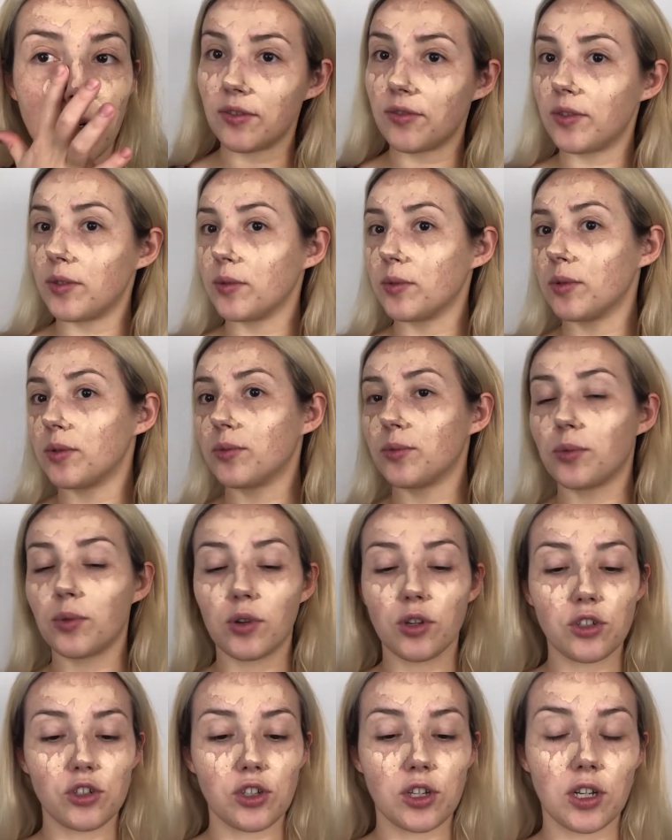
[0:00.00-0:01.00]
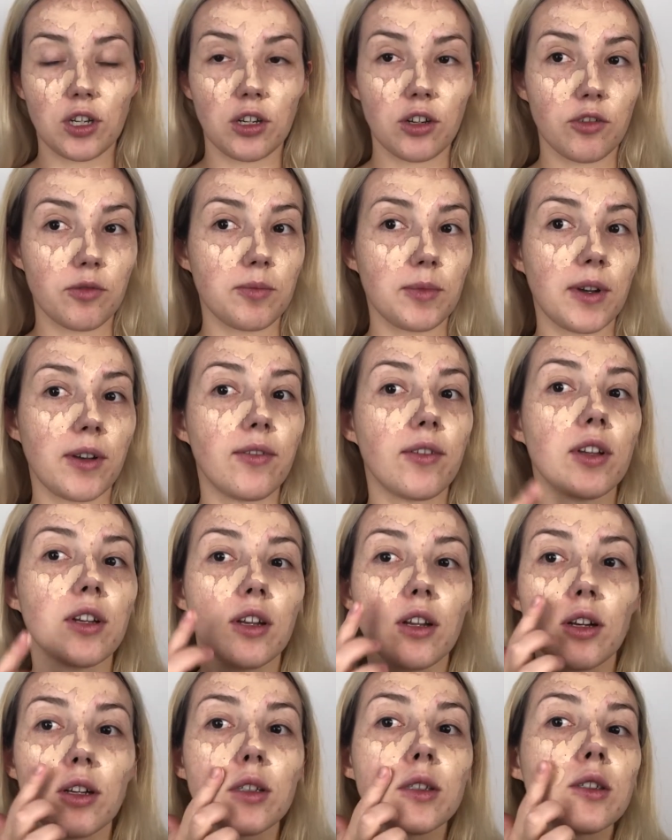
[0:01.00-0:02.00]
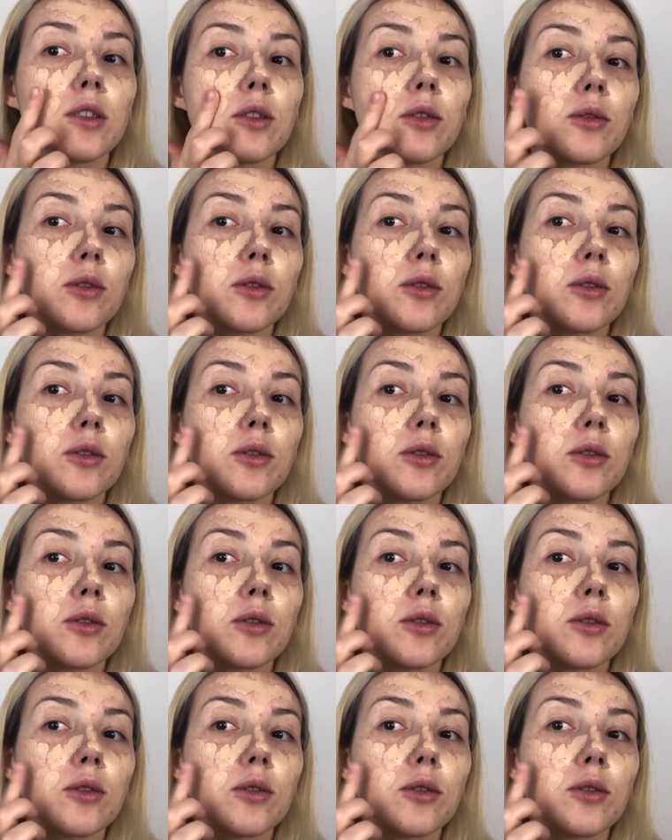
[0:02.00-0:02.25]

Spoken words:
If you would watch any of my videos,